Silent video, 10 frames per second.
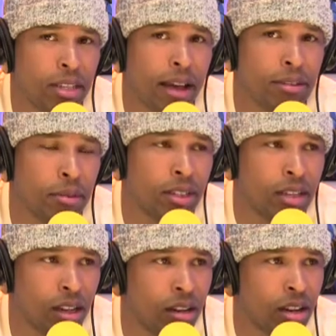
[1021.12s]
have some
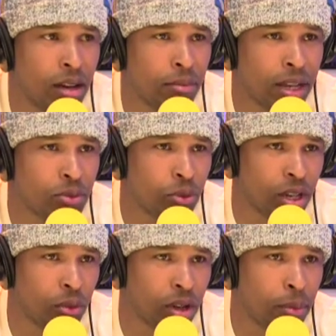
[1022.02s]
intel yeah, on him that's
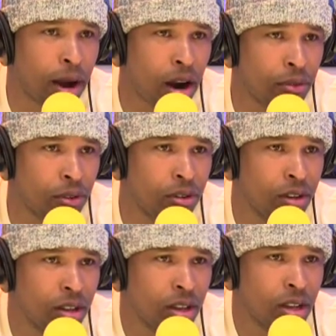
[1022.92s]
really, really powerful.
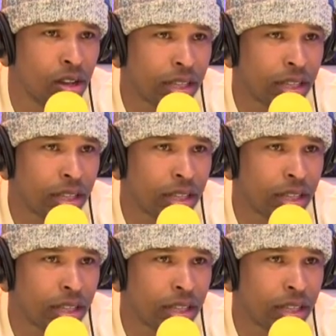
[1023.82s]
But Carrie